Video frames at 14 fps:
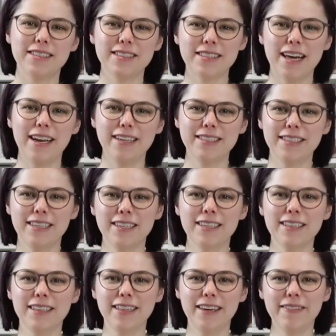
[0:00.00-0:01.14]
decided to
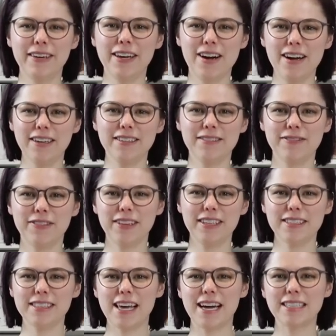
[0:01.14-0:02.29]
leave it on for
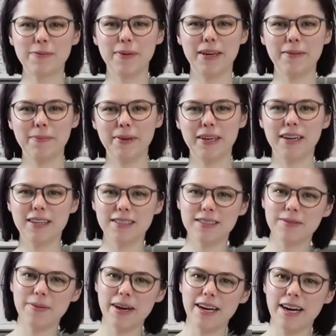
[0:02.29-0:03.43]
this last bit because why